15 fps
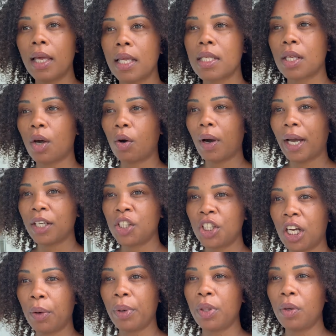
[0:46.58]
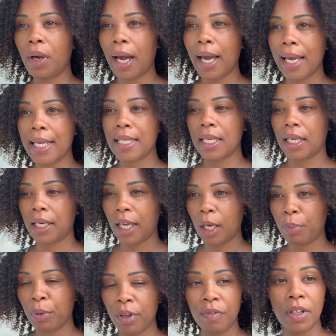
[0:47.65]
So I shared with you guys in a
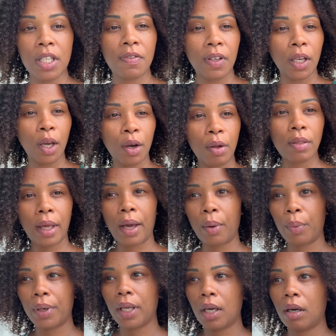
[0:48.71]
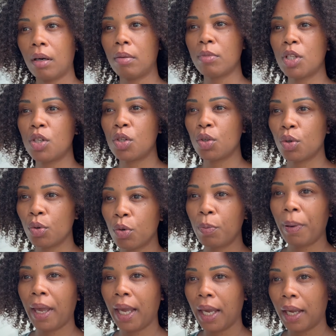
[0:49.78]
previous video that when it comes to
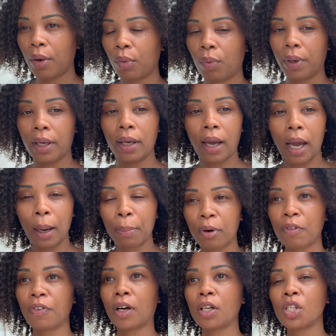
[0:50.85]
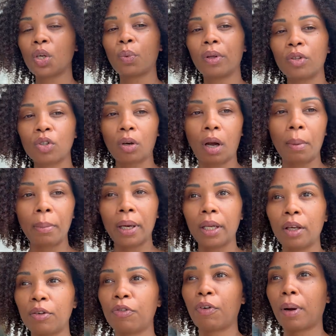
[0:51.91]
paying rent, I prefer to withdraw
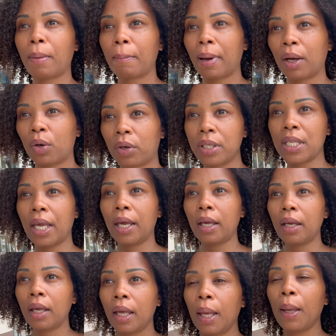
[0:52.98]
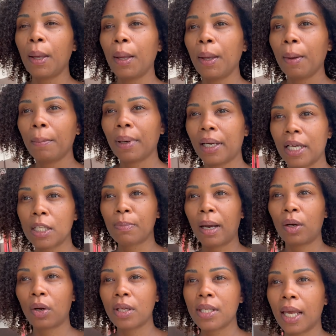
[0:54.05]
money from Banorte because
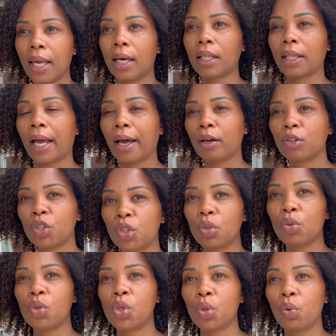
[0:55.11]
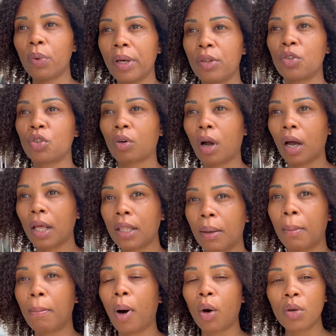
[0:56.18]
Banorte allows you to withdraw the
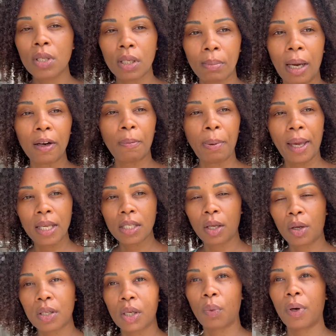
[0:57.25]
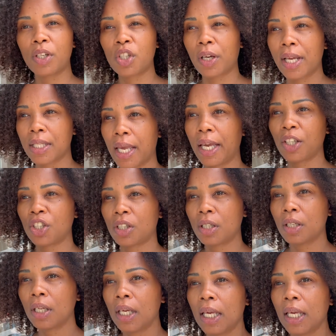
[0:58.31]
most amount of pesos in one transaction.